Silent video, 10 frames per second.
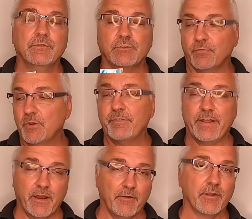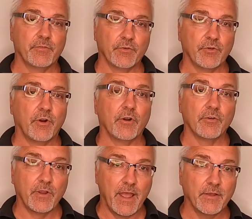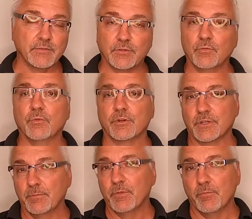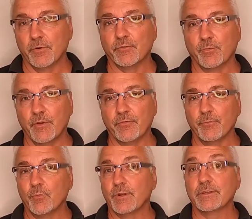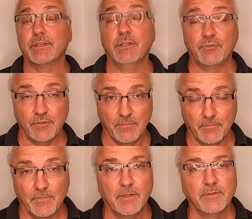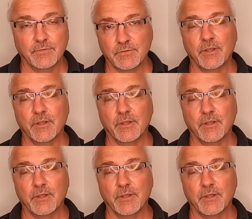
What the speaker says: So if you have an area of your yard or house that you want to keep the birds away from, you want to teach them to